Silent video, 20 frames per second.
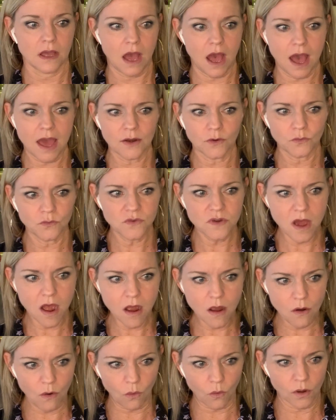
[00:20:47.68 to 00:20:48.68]
I don't
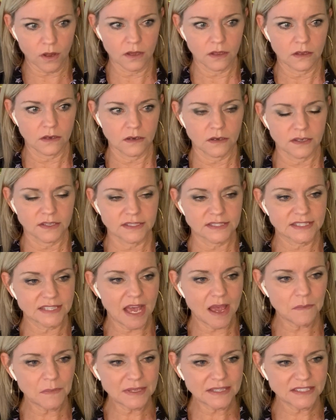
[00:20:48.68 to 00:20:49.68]
know.
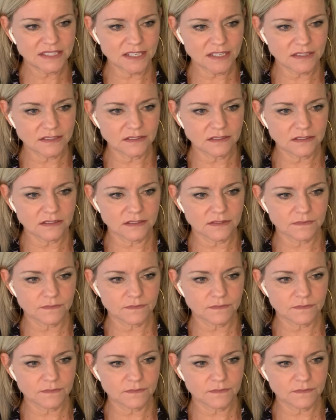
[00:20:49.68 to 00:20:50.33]
Simon didn't...